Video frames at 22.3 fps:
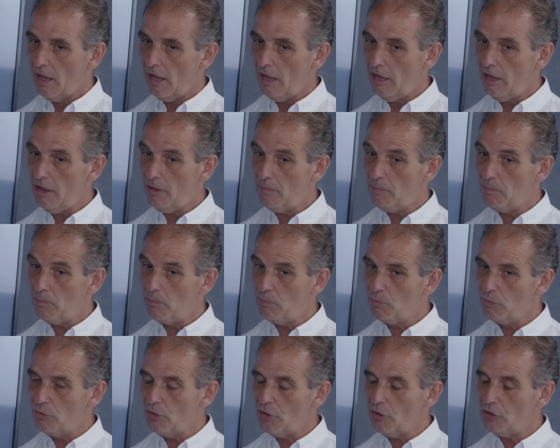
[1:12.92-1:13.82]
Um,
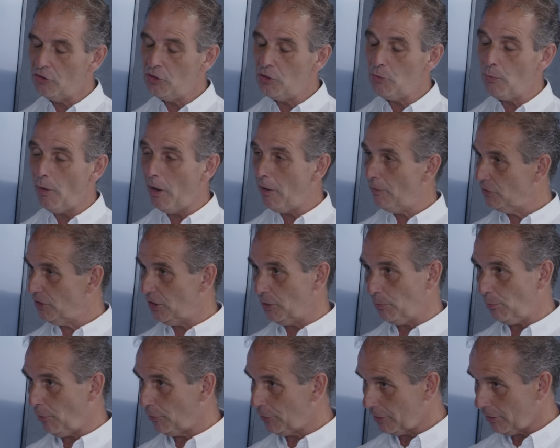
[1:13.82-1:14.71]
you won't have seen
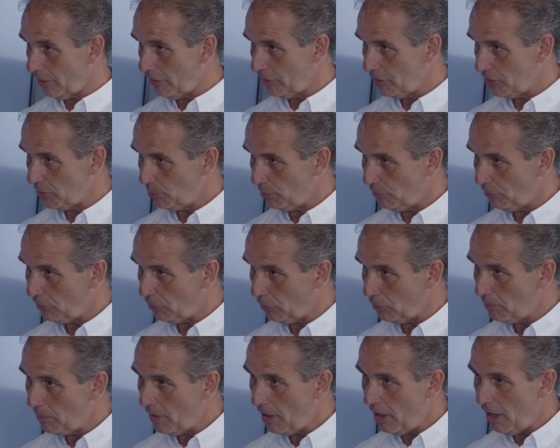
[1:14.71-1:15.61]
a product like this before.